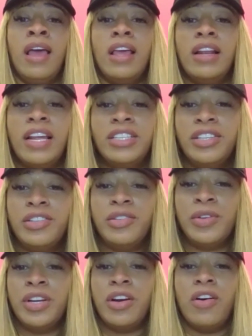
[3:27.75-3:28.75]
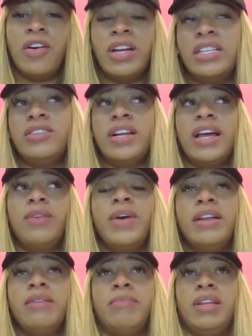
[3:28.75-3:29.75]
And as you're doing your audits, you're like,
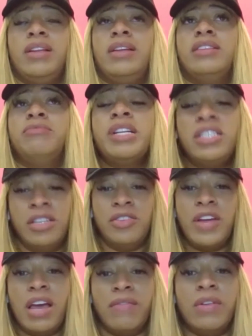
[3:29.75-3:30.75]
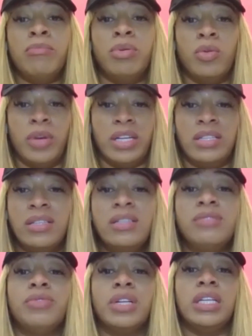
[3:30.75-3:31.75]
wait a minute, especially when you have employees, this
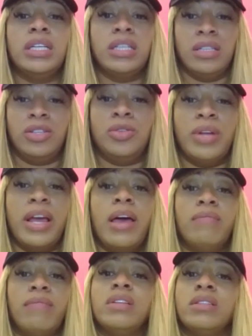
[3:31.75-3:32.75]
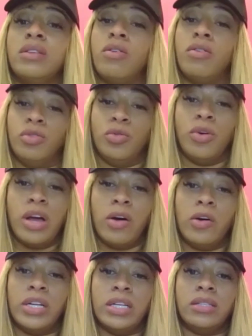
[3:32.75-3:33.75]
is really good too to have this do
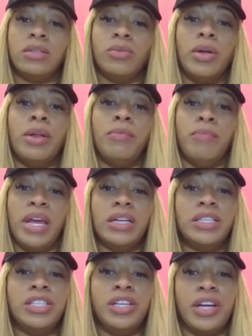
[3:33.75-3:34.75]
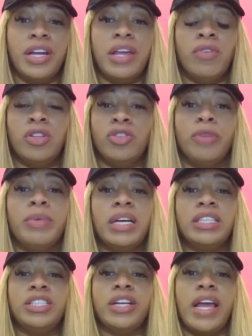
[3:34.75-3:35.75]
audits and managing your inventory
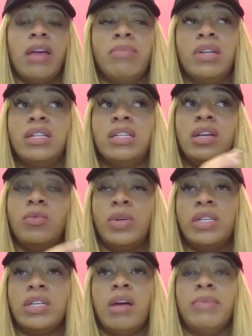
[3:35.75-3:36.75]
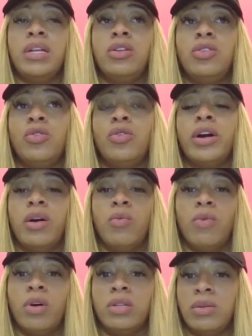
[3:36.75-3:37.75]
because you're able to see what's coming in the door and
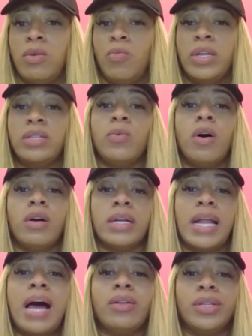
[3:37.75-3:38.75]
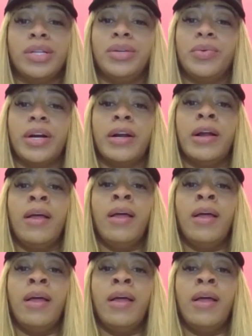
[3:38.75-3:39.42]
what's walking out the door.